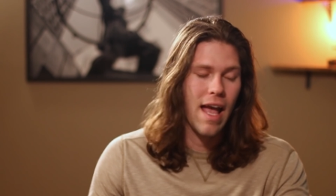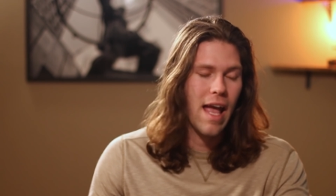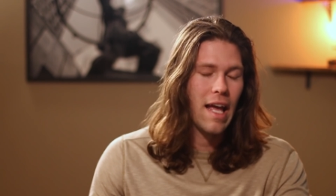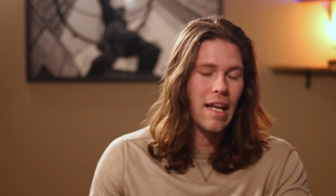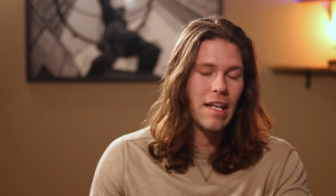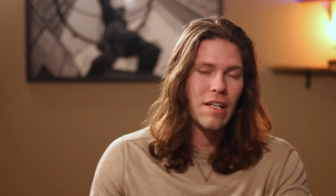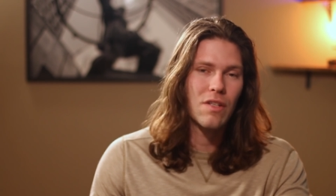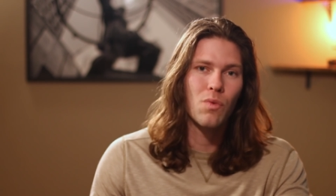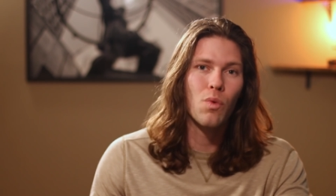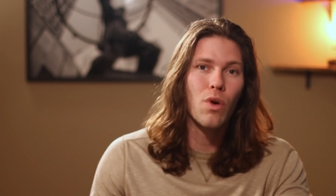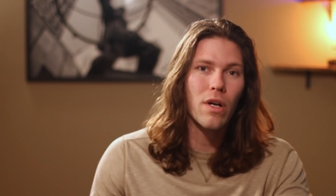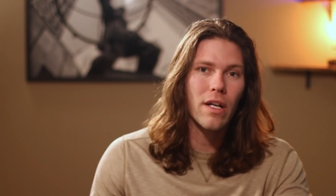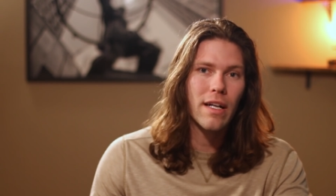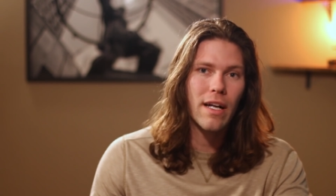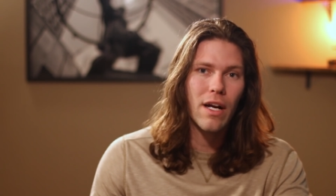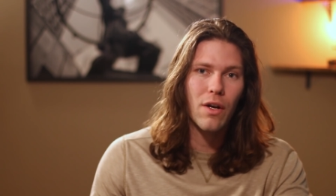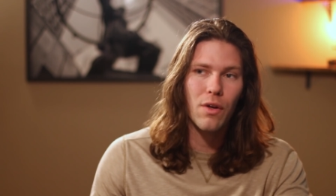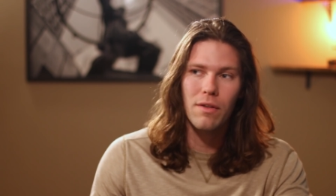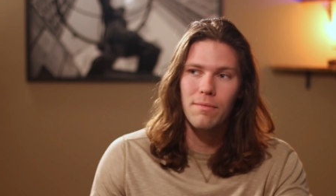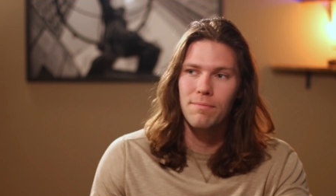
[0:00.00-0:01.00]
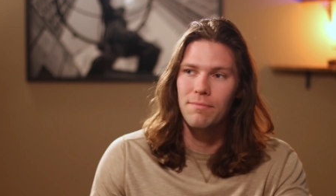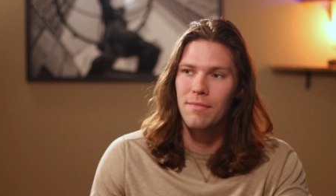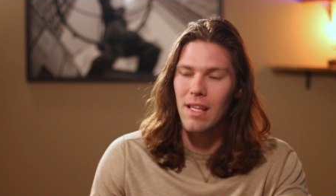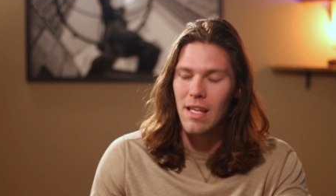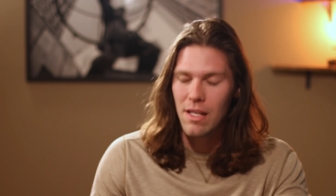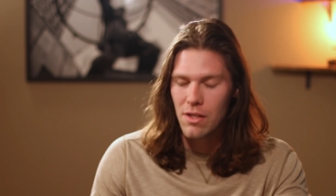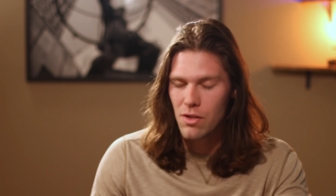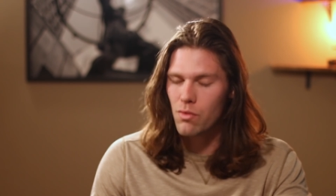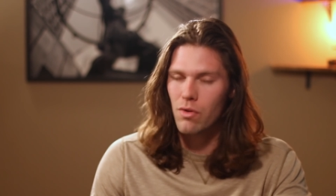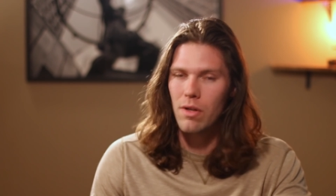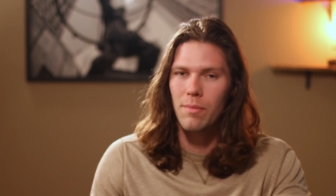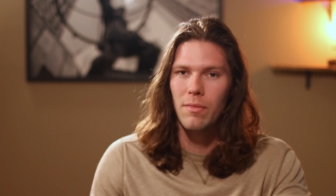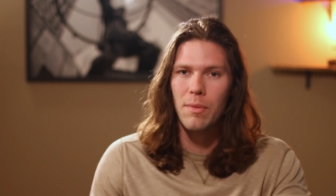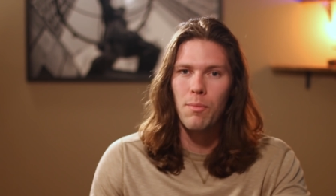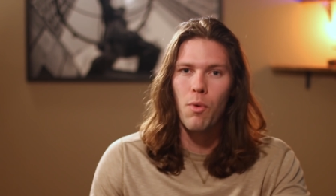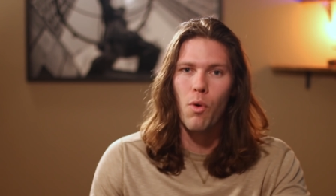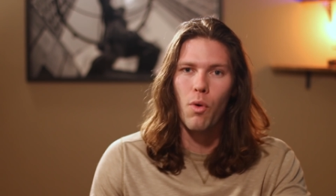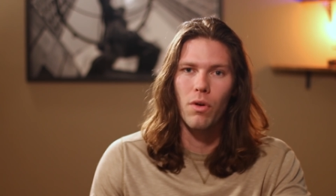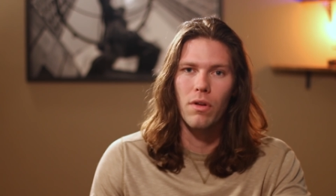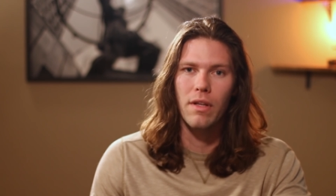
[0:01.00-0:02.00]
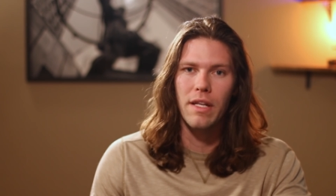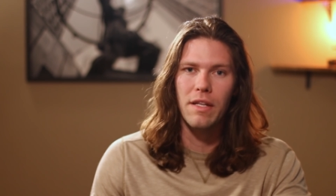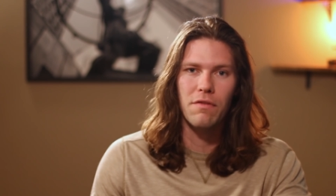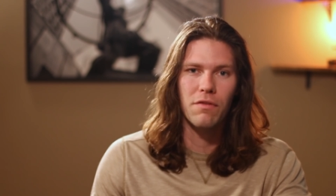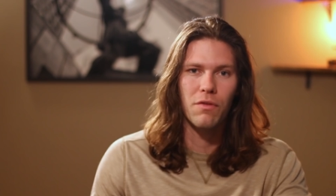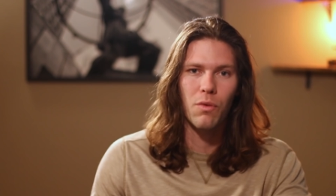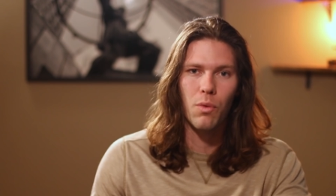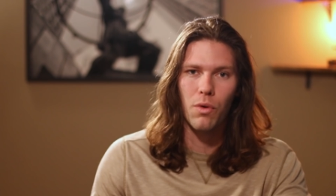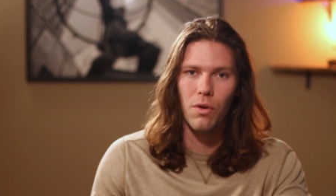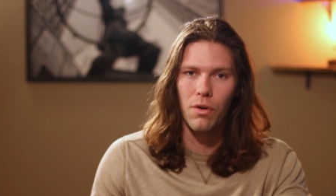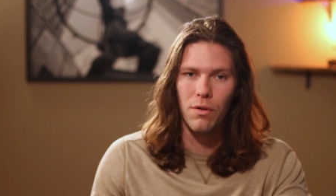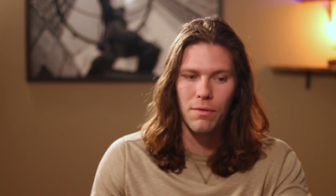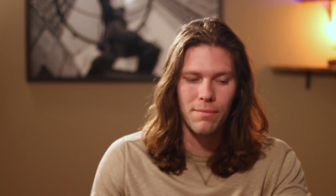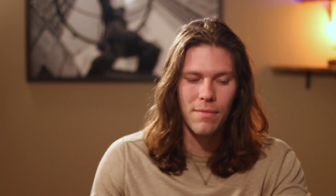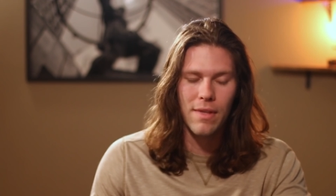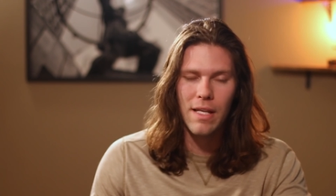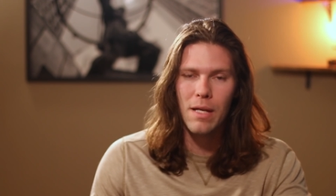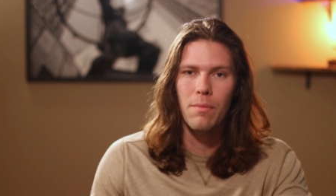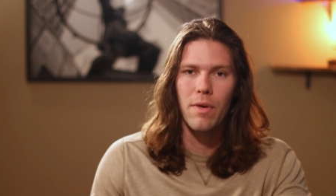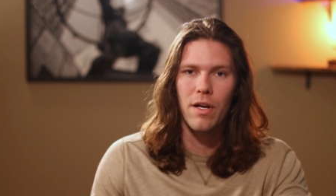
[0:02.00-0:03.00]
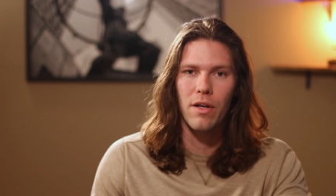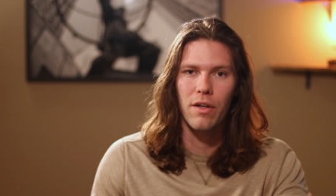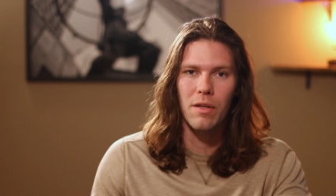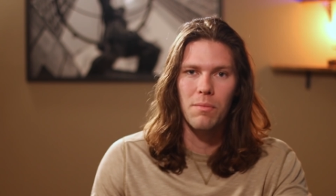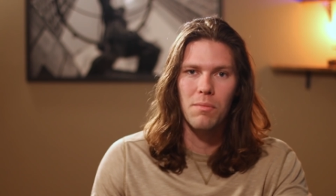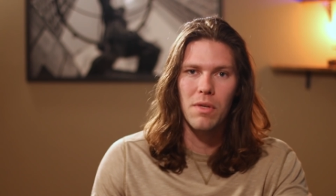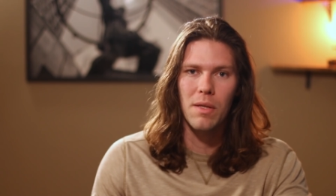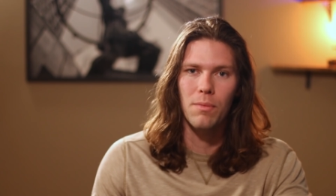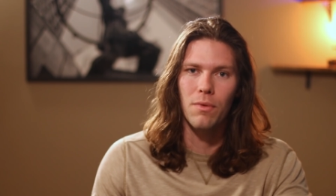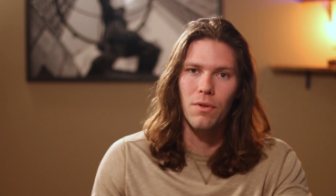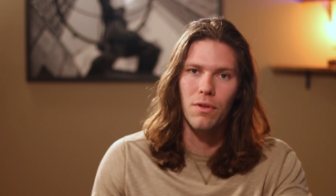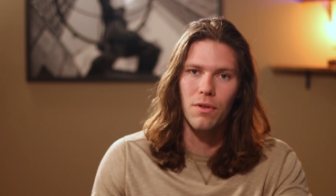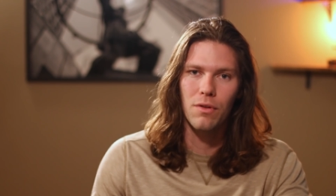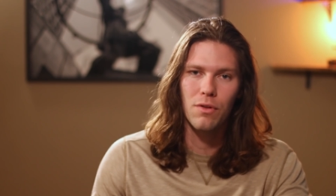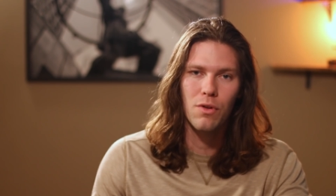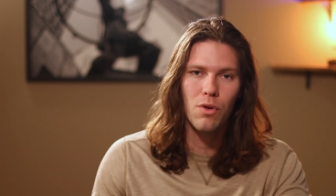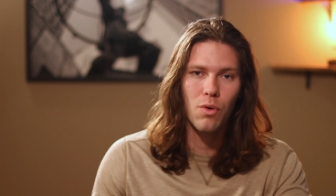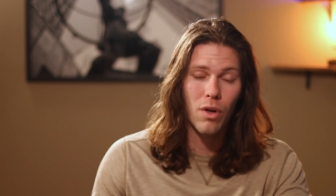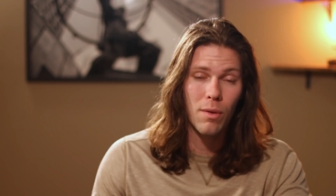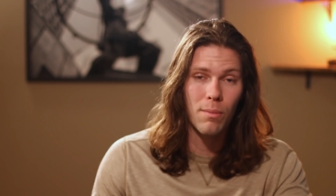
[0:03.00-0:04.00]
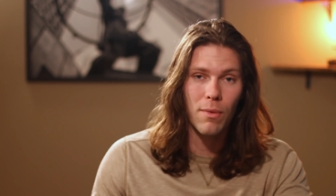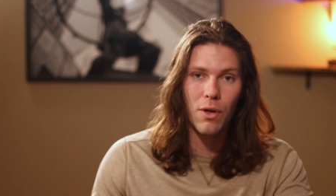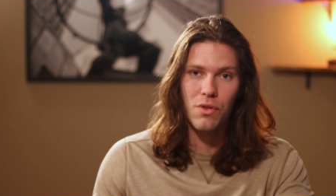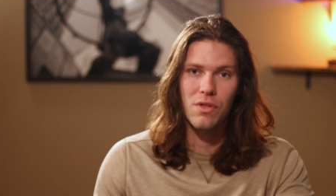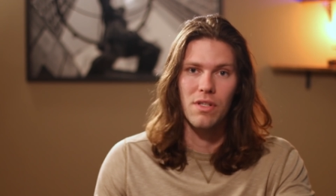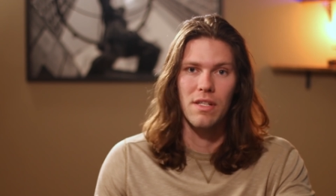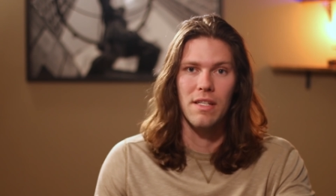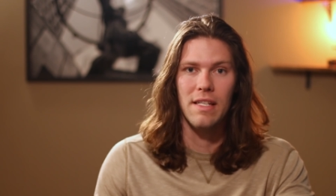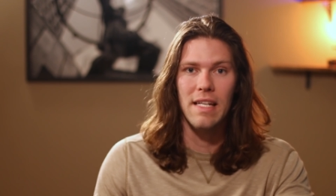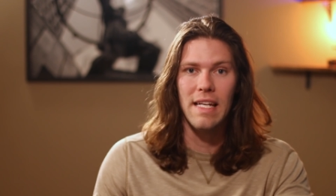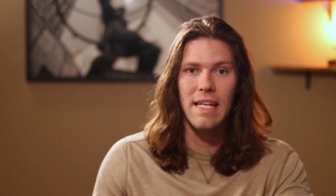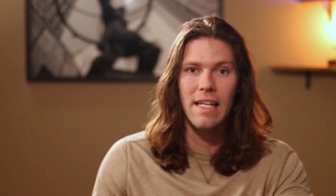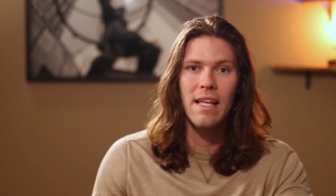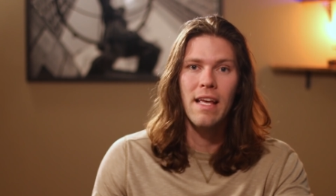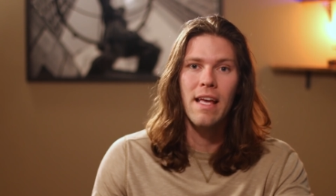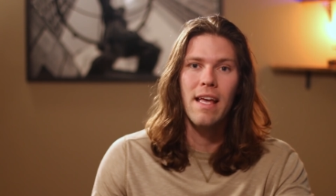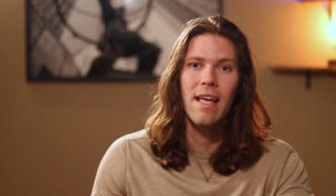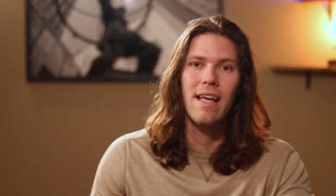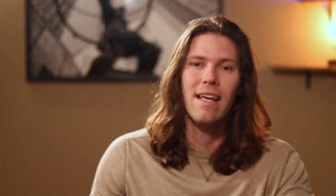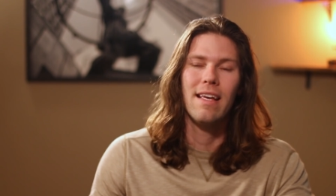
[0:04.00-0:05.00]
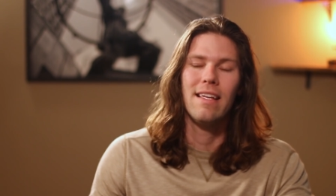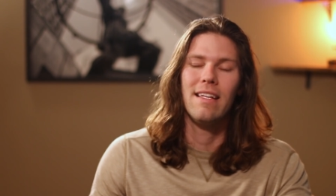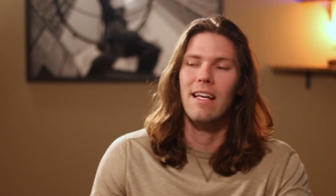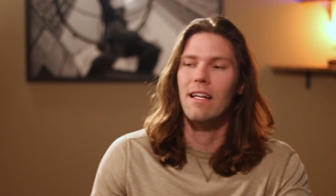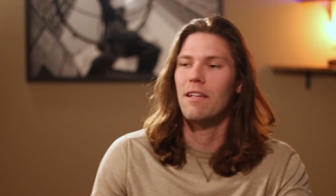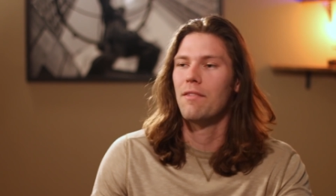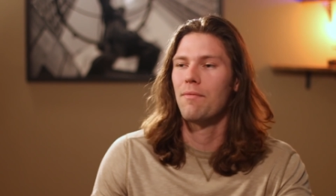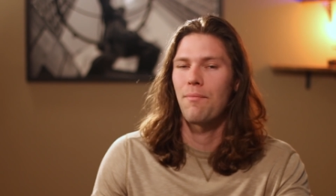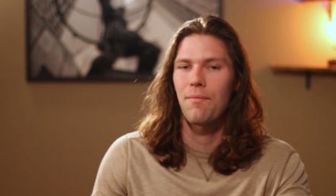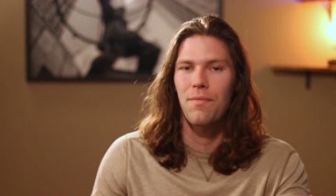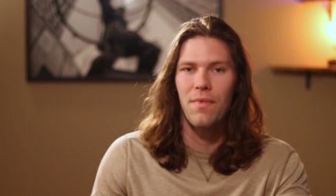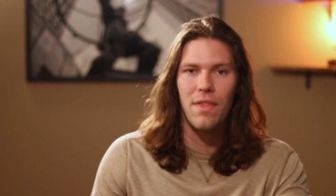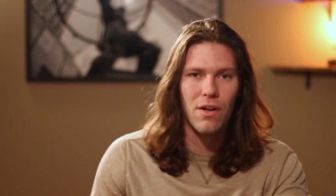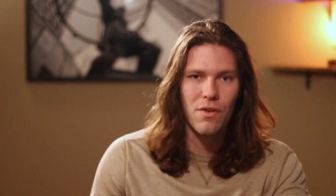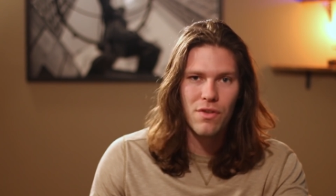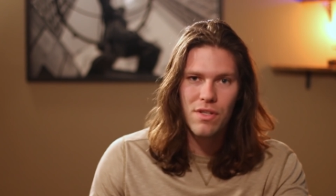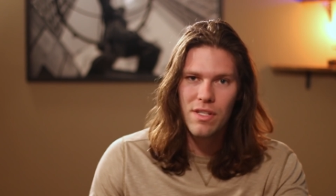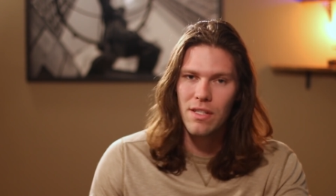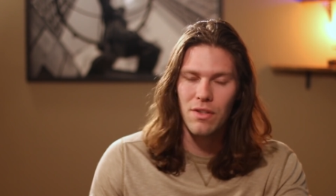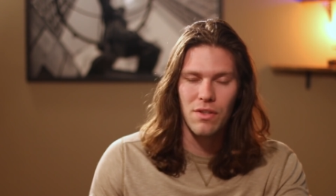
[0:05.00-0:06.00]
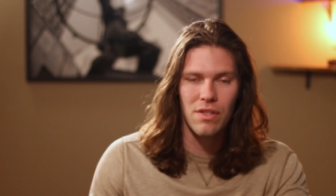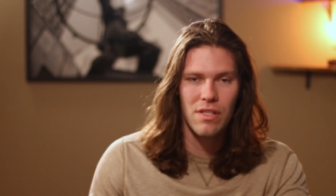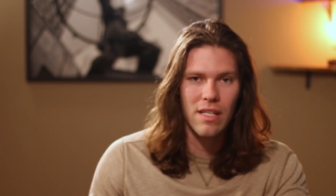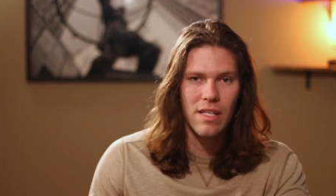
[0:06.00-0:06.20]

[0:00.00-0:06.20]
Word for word: and is working out extremely poorly for the American people who are most in need, yet they're still